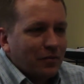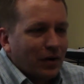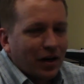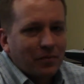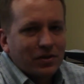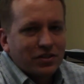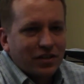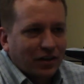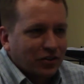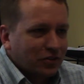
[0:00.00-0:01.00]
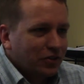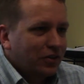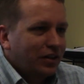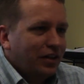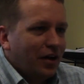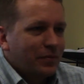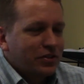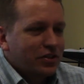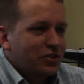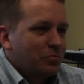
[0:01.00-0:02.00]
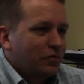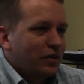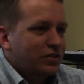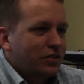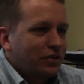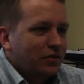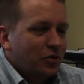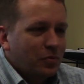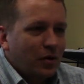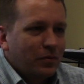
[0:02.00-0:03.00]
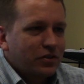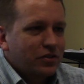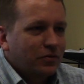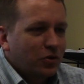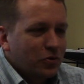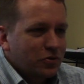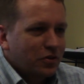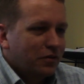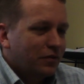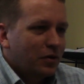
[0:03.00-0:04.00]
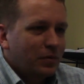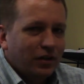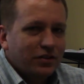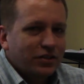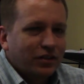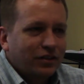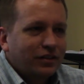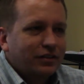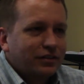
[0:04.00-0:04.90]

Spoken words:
My name is Dr. Cleary. I'm an assistant professor here in the Department of Civil, Coastal, and Environmental Engineering.